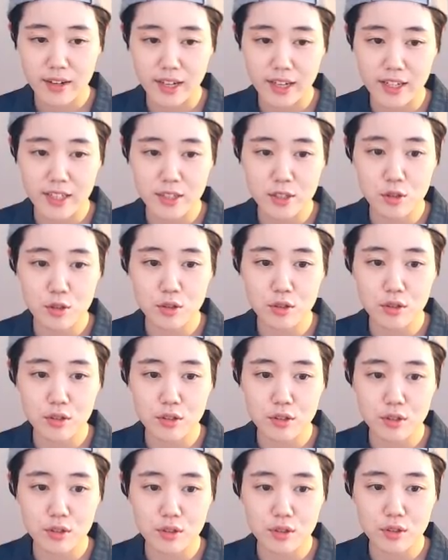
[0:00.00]
it's good
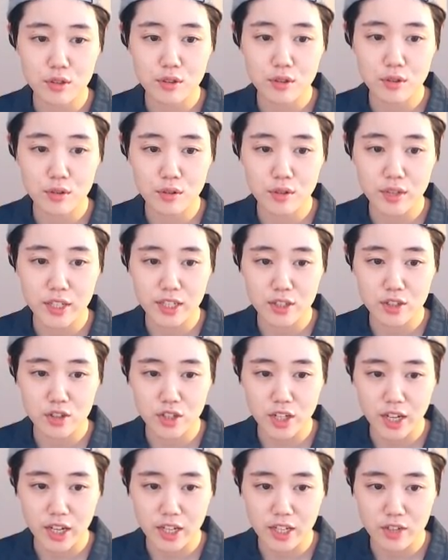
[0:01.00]
to
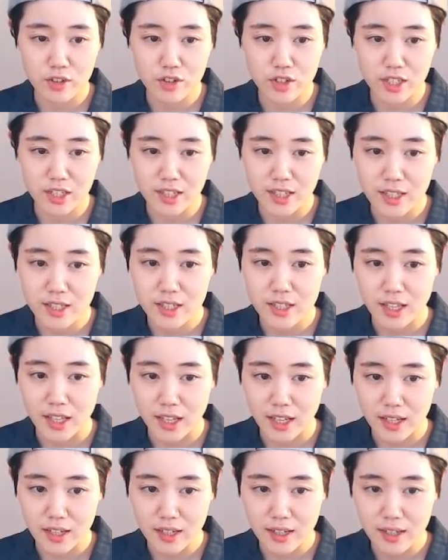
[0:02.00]
exchange this
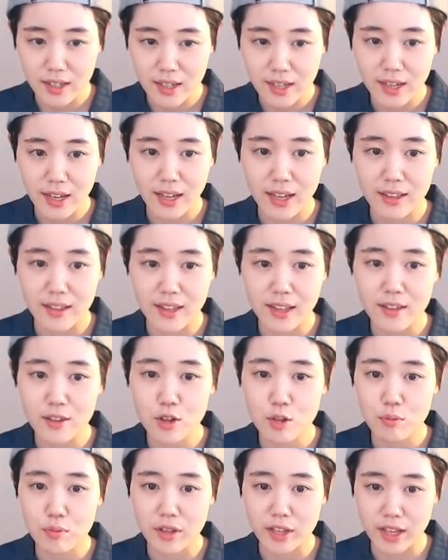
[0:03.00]
thing and then
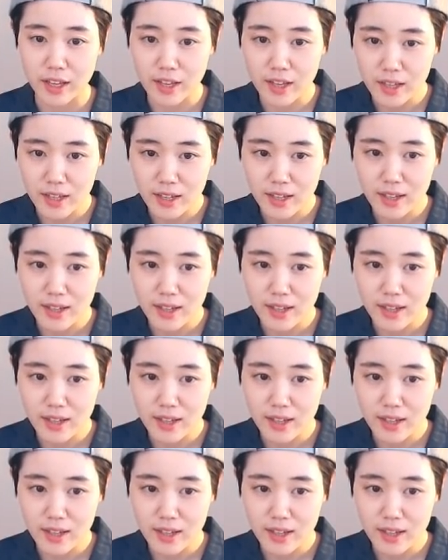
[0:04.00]
you play.